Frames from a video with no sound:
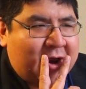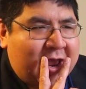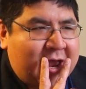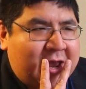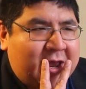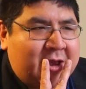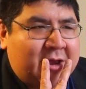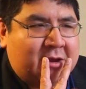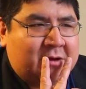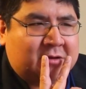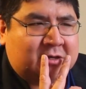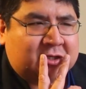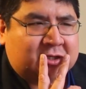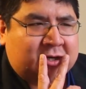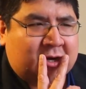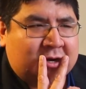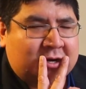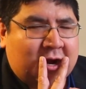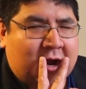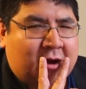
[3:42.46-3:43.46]
Re
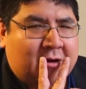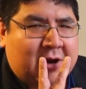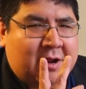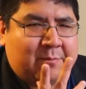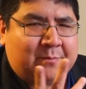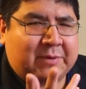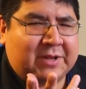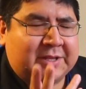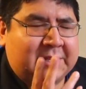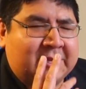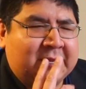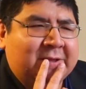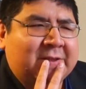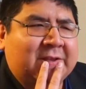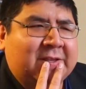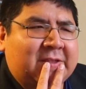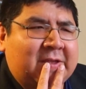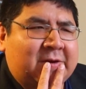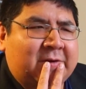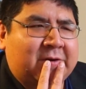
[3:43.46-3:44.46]
Shankara, but
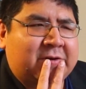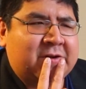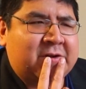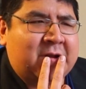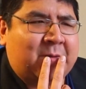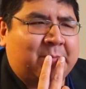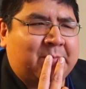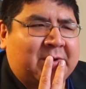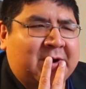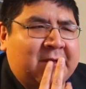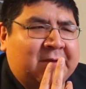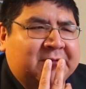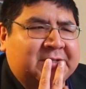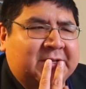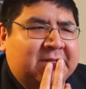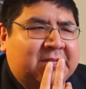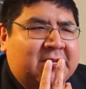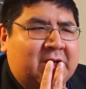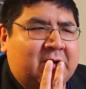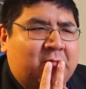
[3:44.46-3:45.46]
they're not
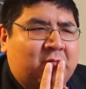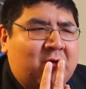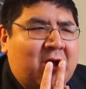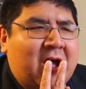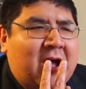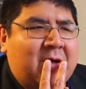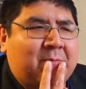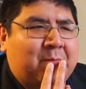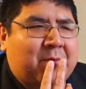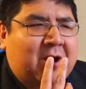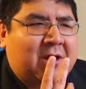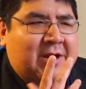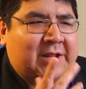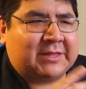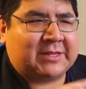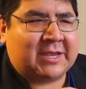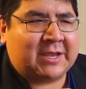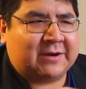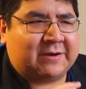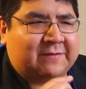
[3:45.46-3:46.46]
pronouncing the ra part
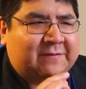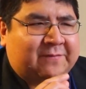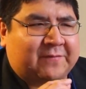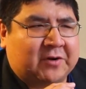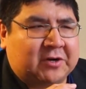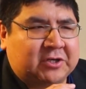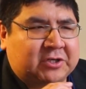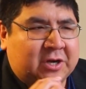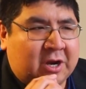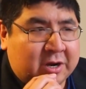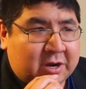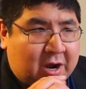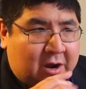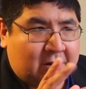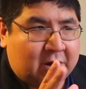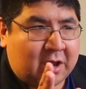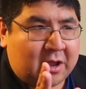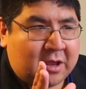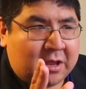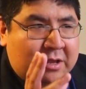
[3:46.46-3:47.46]
at the end of the first
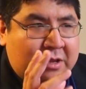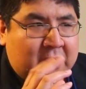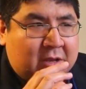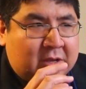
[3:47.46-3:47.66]
Shankara.